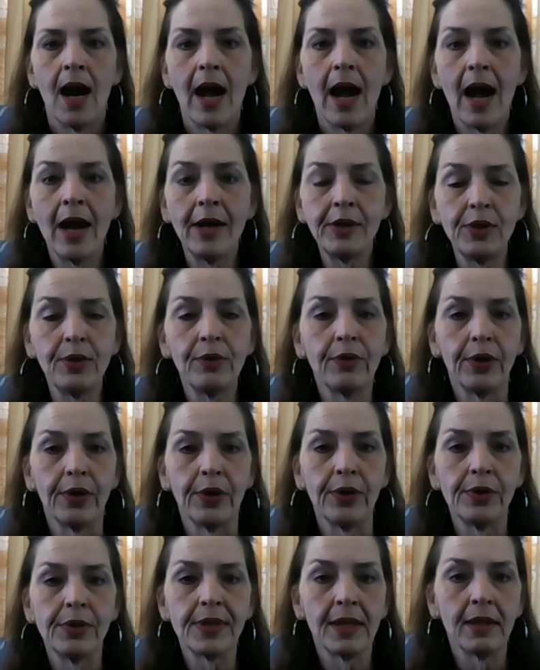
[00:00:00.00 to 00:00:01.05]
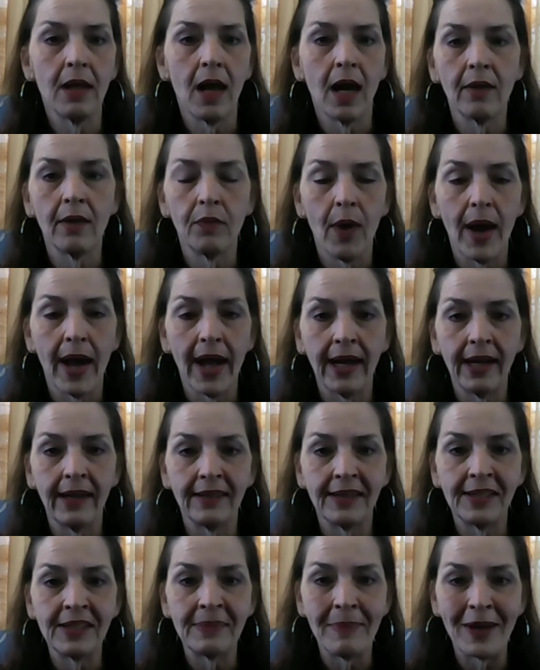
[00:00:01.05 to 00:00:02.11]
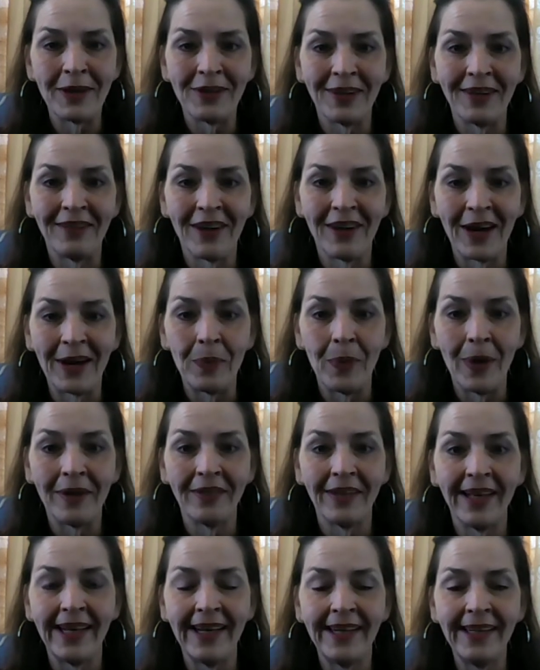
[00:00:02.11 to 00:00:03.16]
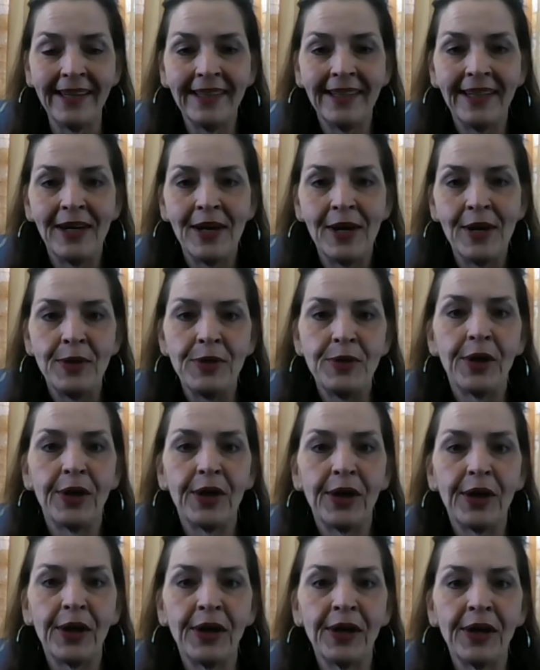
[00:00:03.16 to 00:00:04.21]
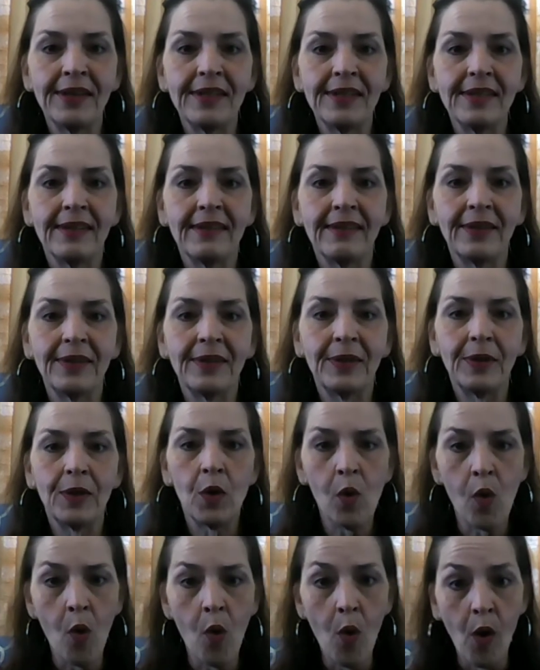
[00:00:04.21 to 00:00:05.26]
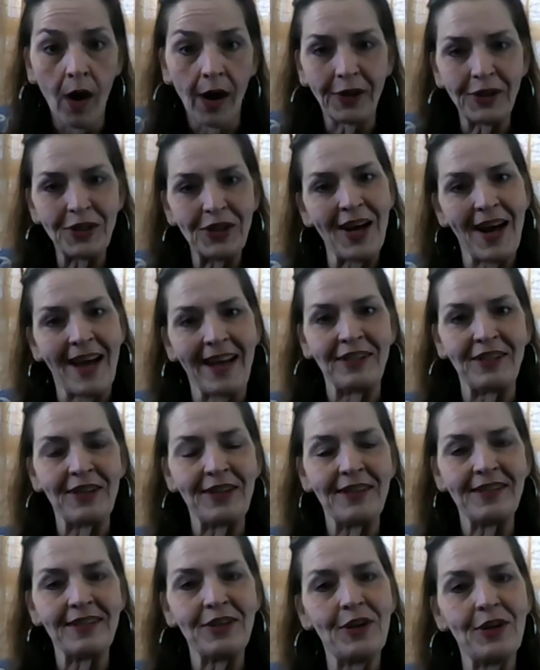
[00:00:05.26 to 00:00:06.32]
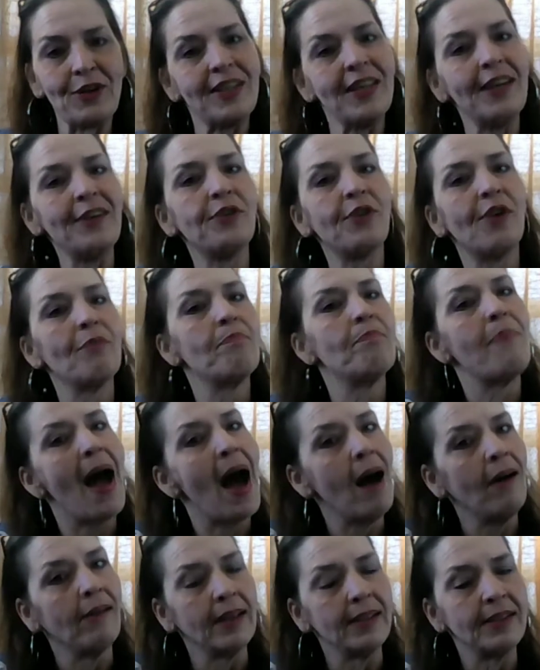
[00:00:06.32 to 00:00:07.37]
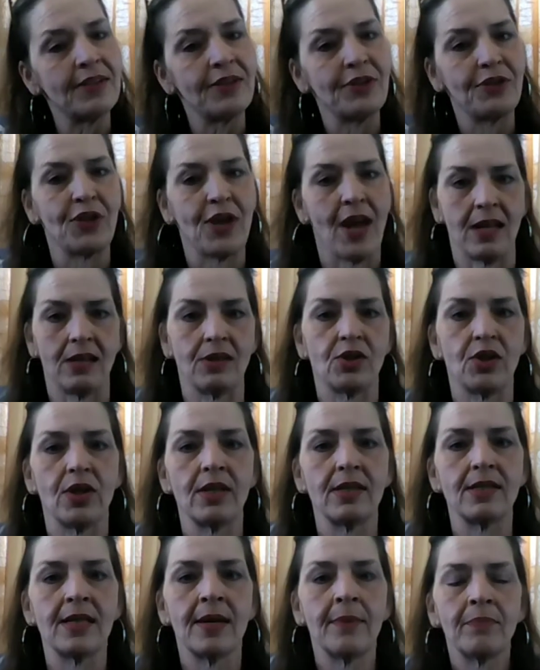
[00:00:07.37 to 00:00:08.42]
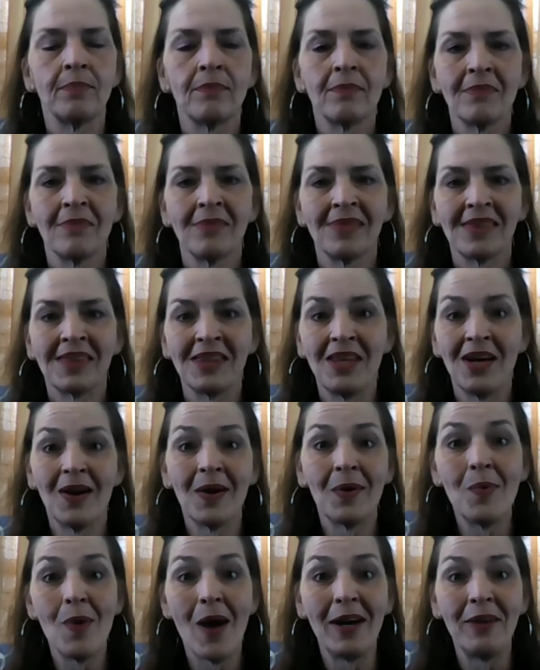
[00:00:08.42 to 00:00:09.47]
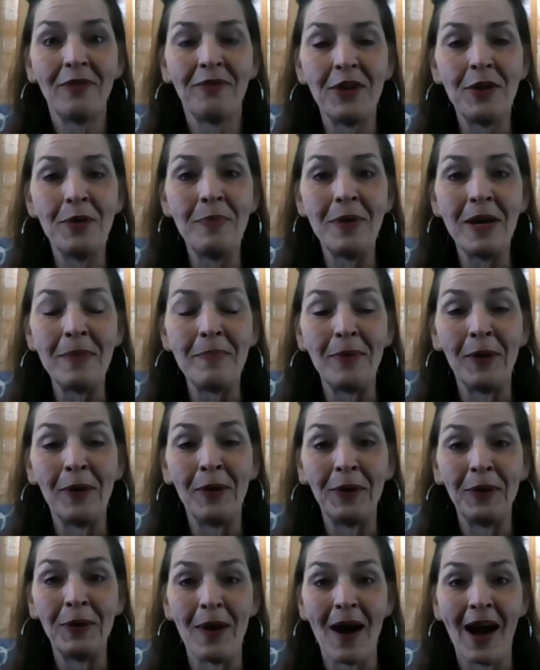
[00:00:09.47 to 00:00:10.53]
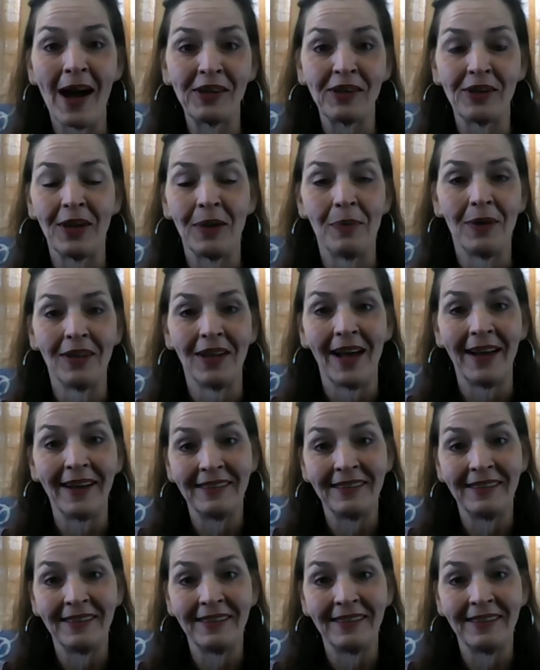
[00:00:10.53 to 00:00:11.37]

As you lose a lot of weight, especially very quickly, your core changes. Your center of balance changes. There are quite a few people who actually will